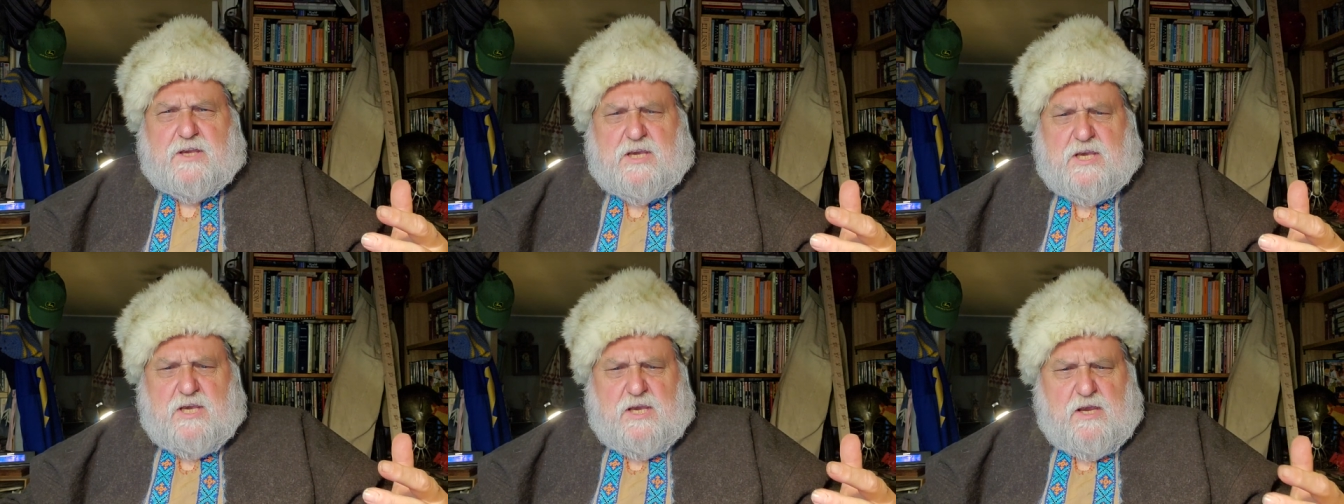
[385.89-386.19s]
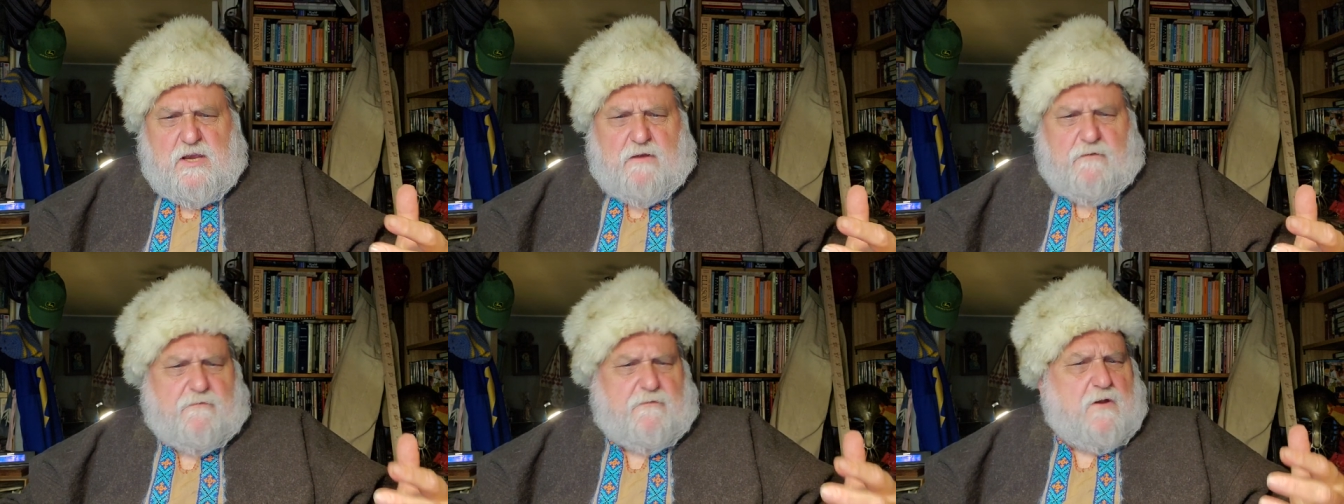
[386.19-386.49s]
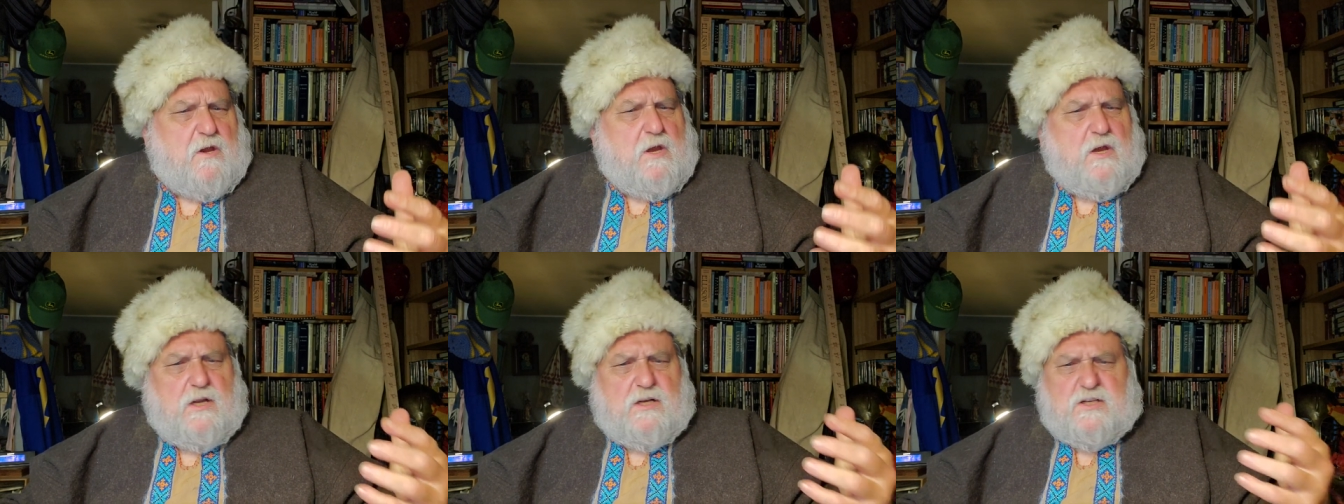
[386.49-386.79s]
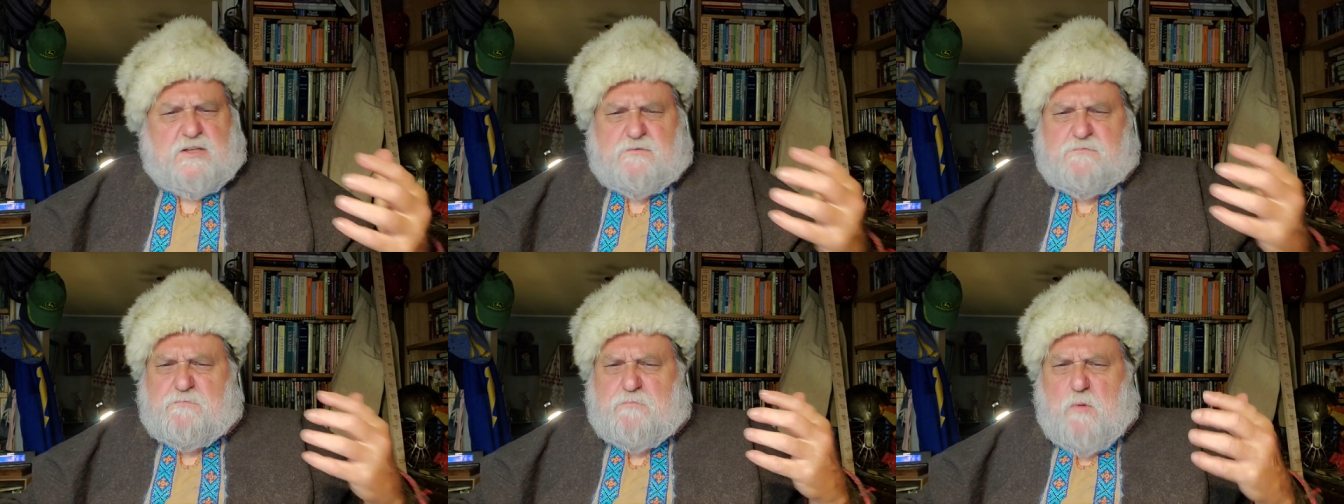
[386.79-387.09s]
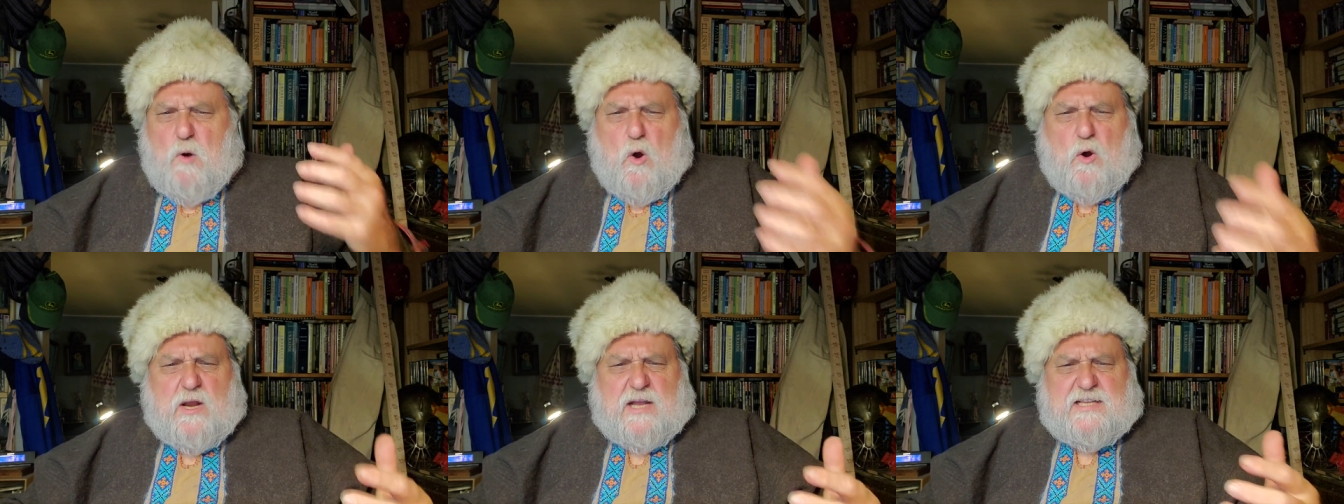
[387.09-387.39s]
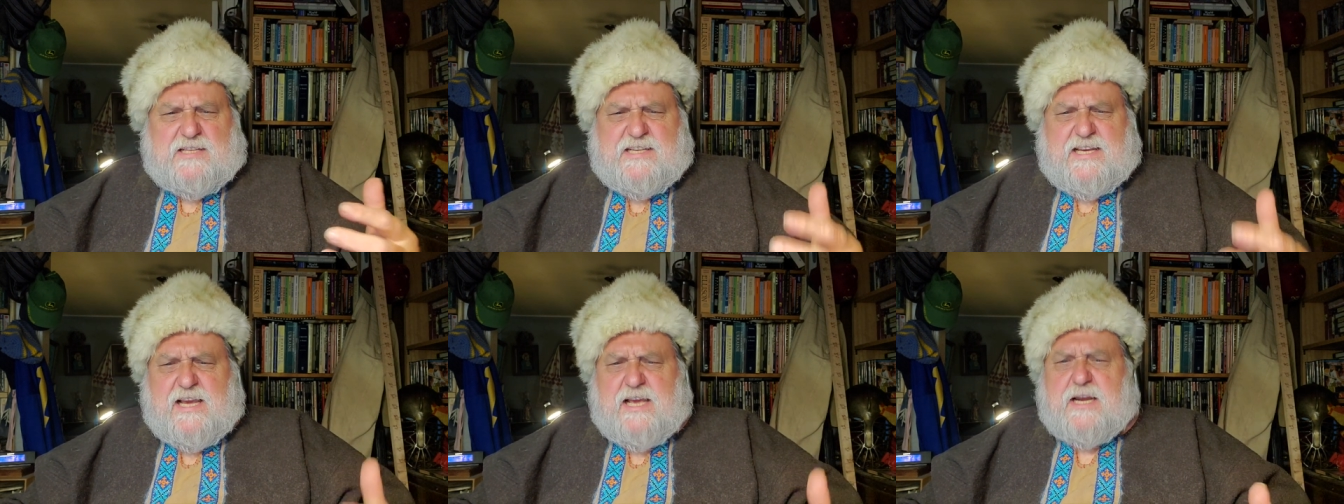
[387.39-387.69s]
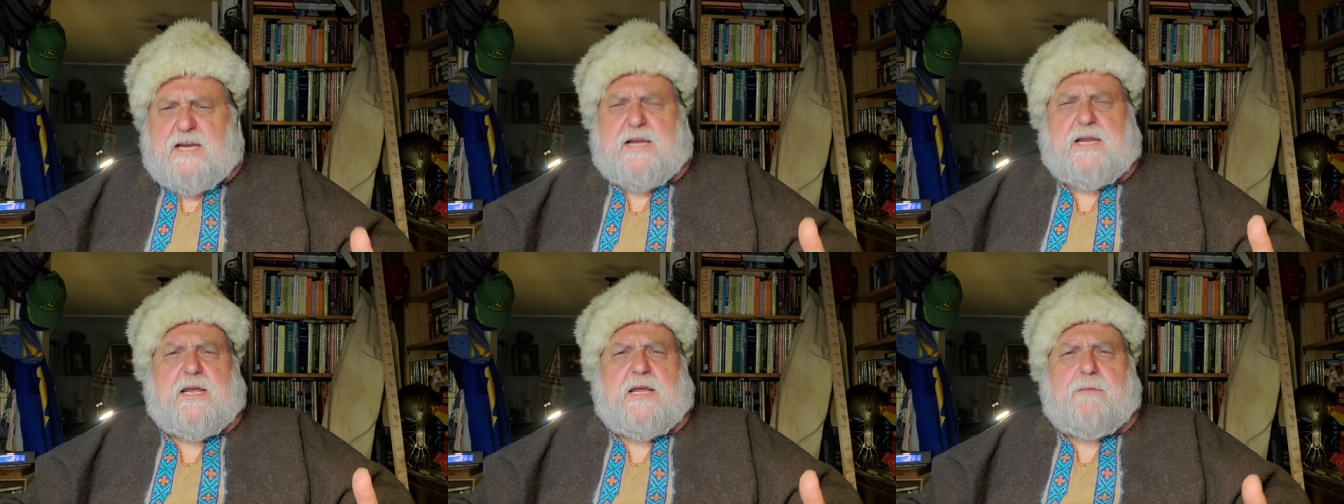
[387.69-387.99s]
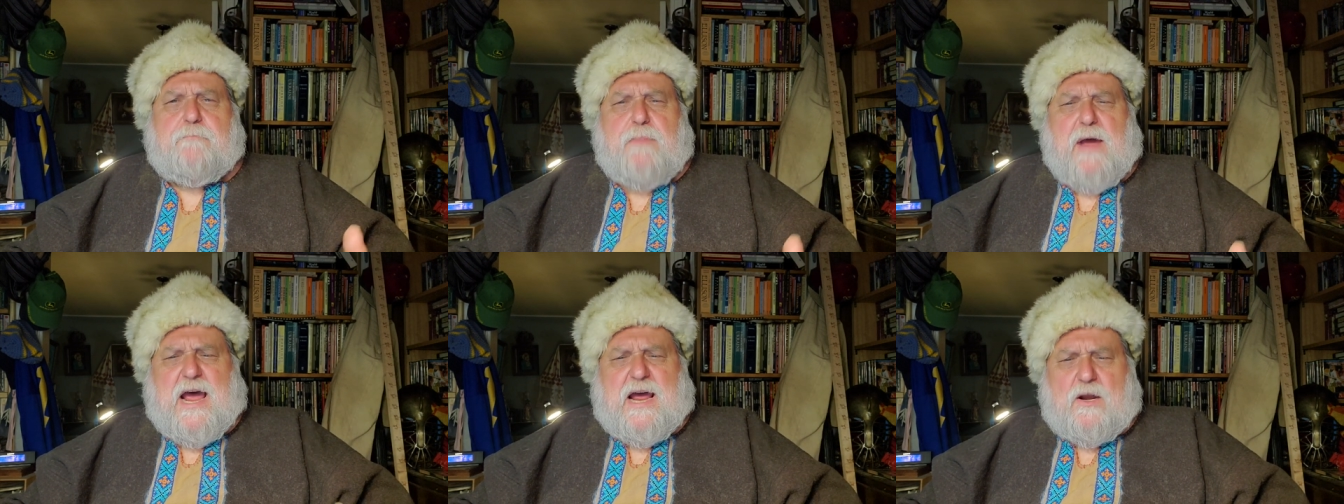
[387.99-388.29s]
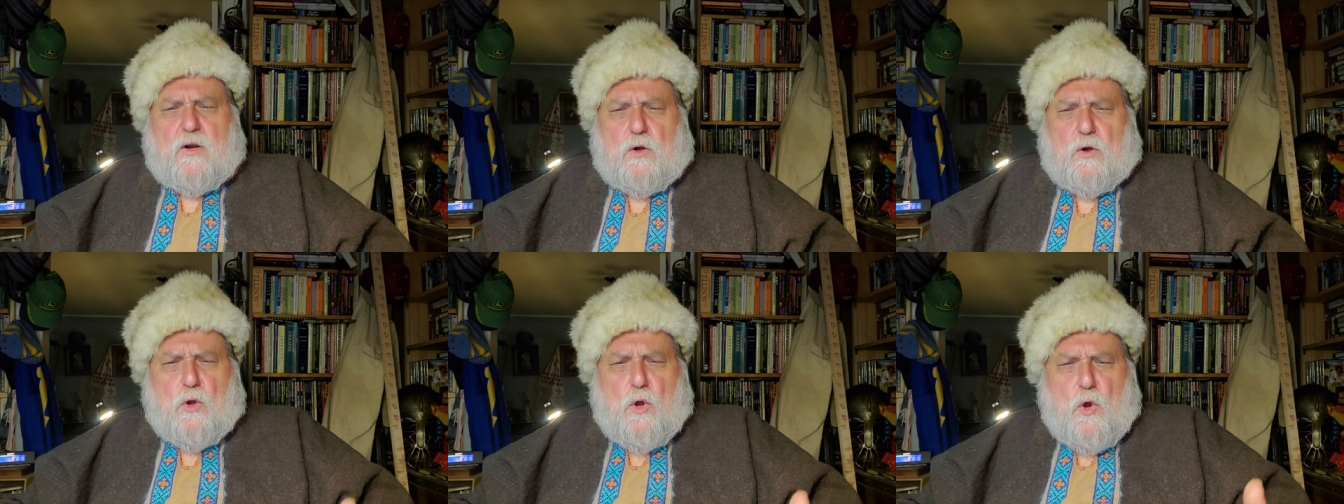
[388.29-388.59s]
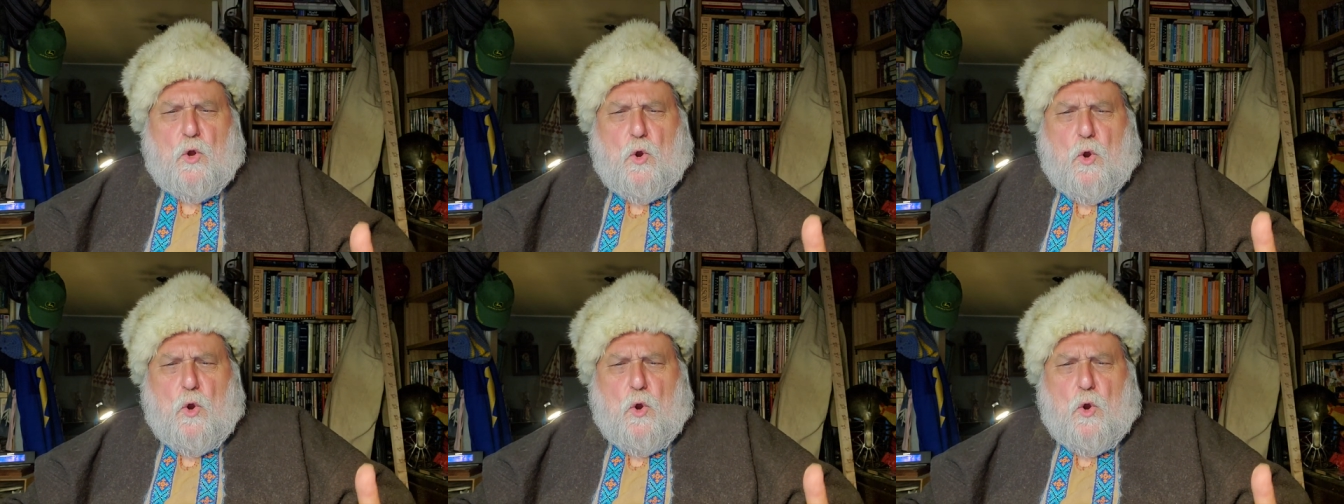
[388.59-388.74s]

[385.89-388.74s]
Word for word: Kiev, Bogatyri in battle.